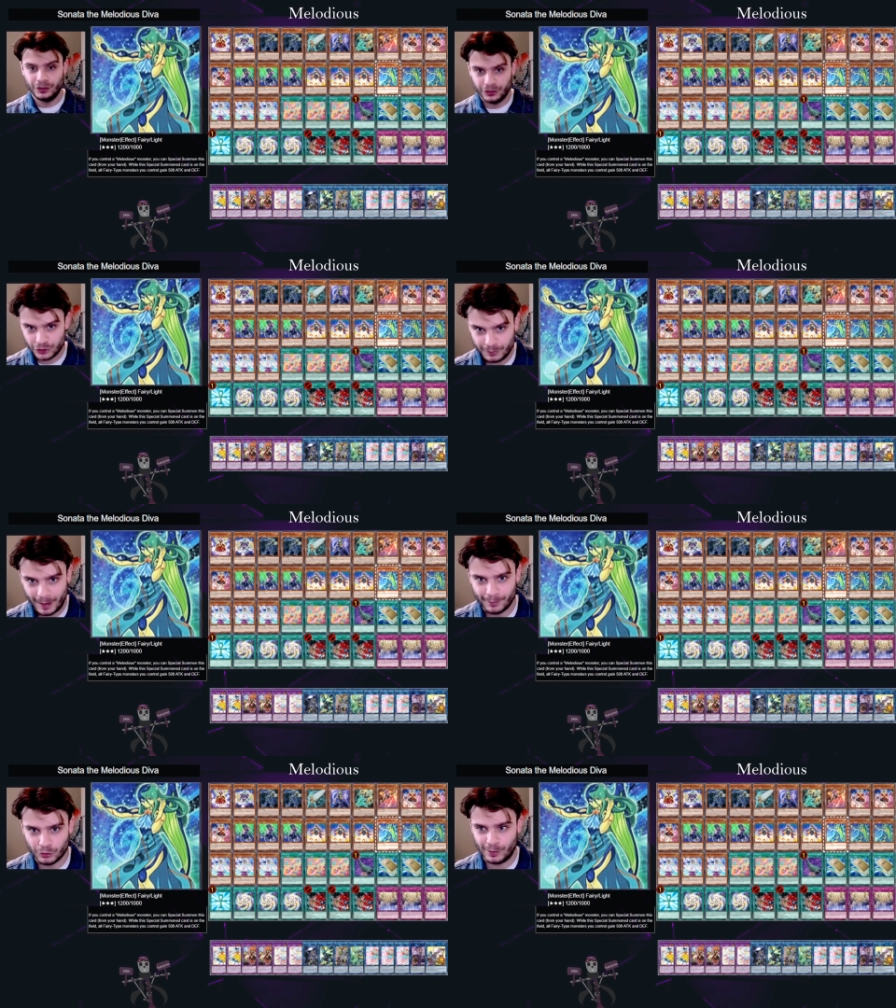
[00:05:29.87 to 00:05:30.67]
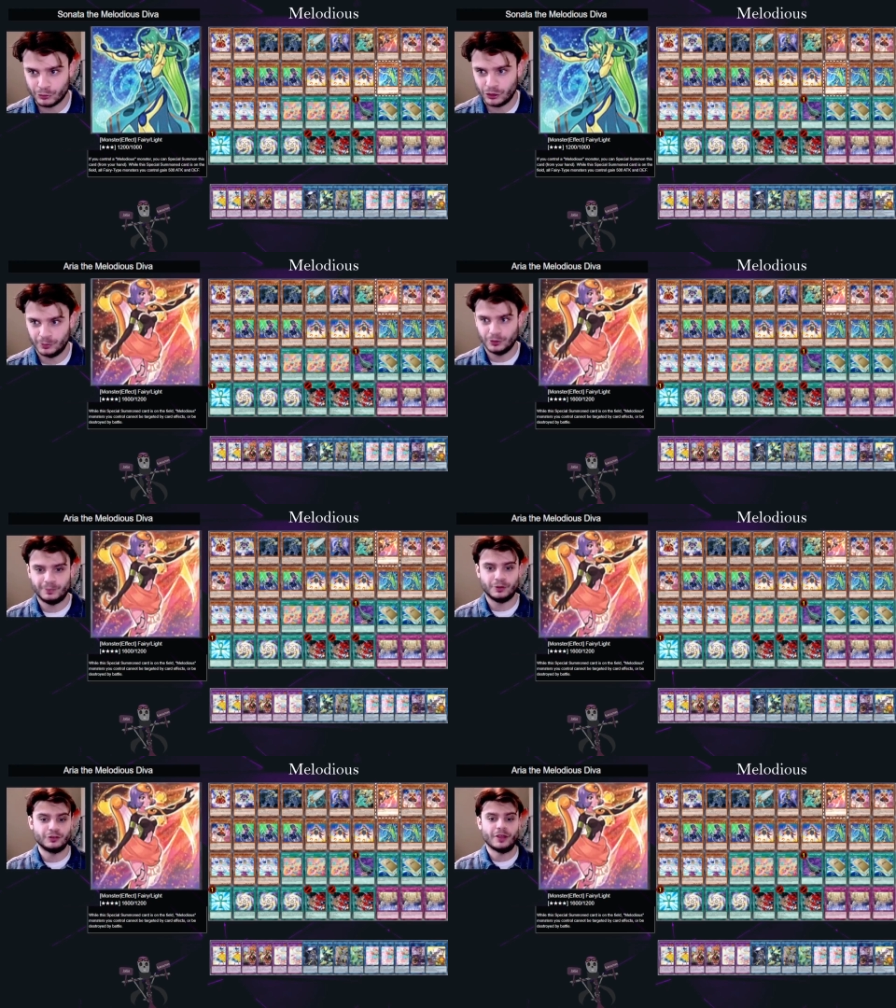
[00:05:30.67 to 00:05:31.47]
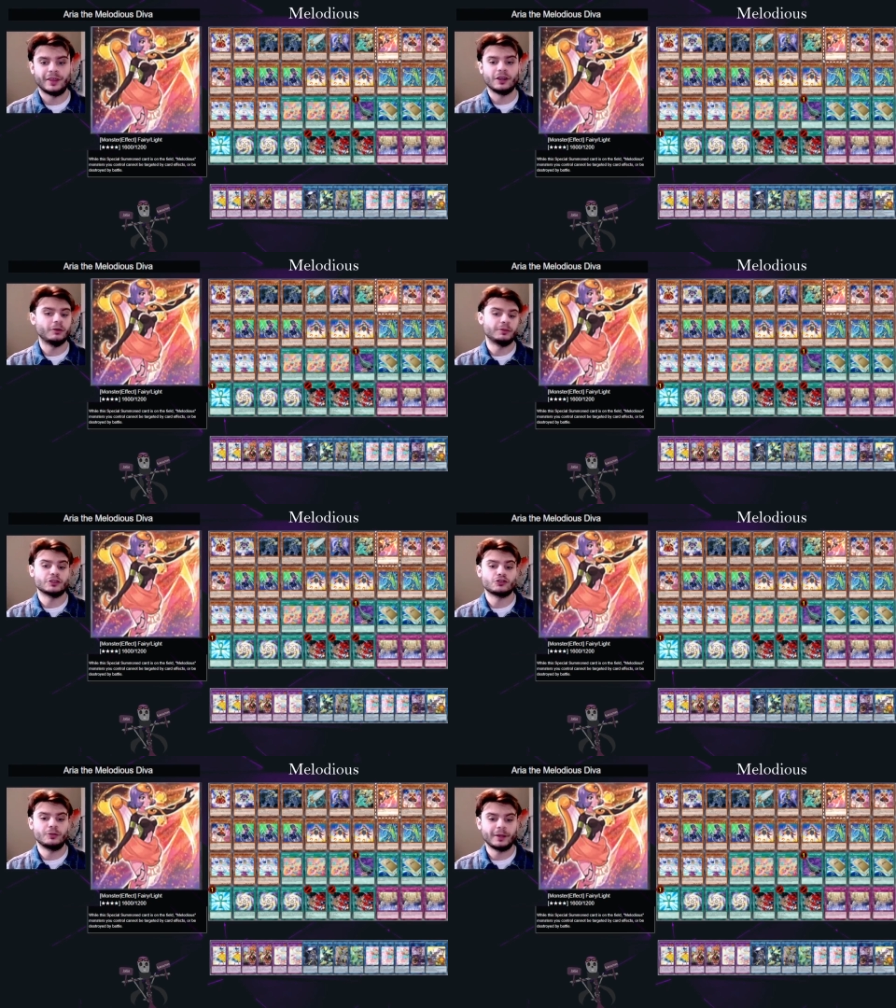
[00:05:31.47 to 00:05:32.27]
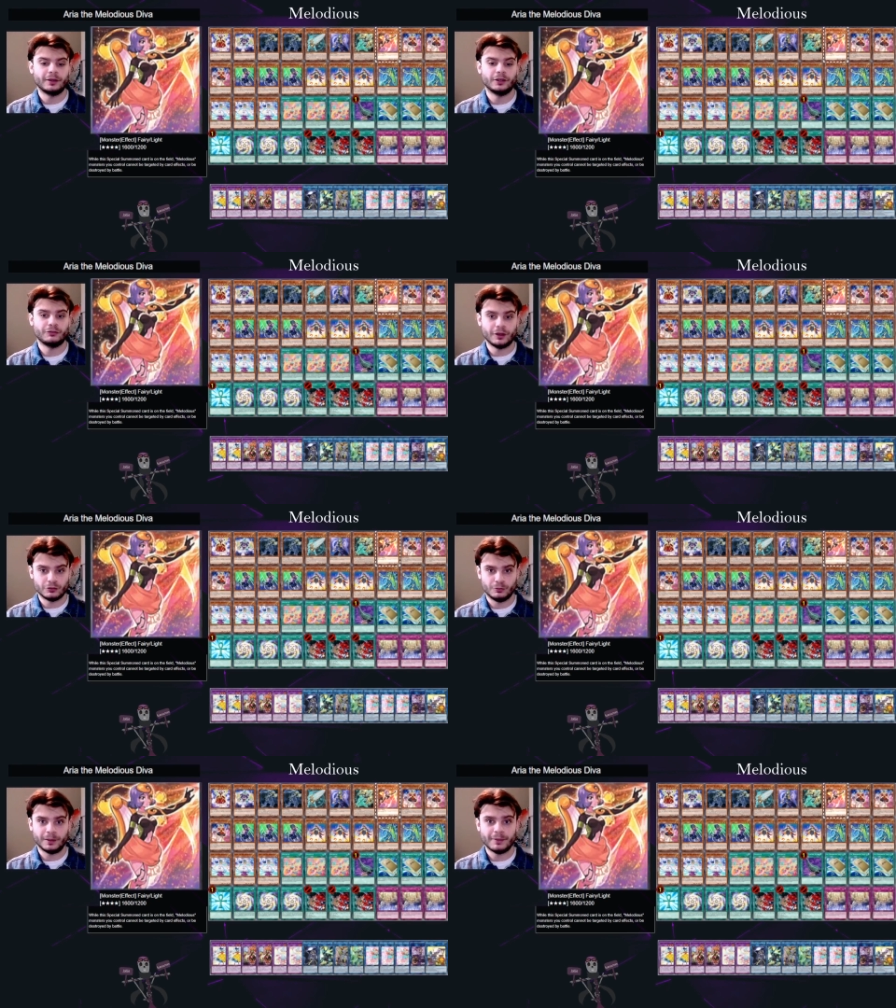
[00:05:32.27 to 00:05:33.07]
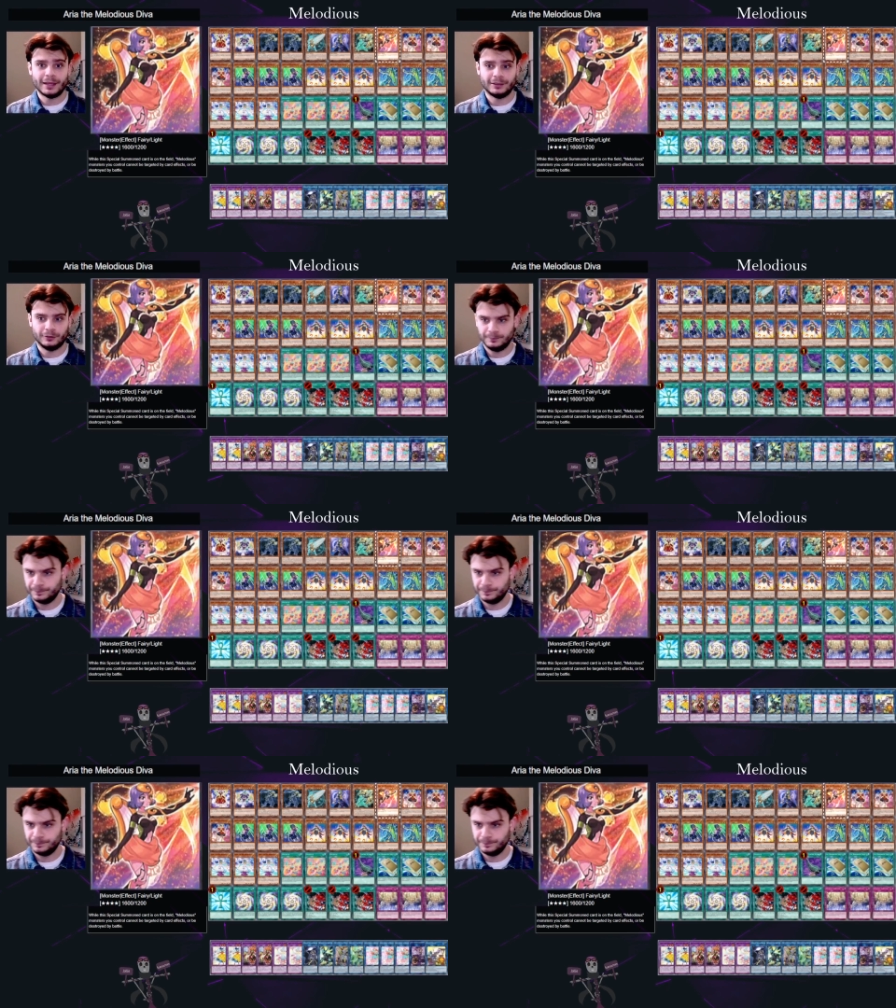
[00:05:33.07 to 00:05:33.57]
spam your special summons, because then they can't be destroyed by card effects or by battle.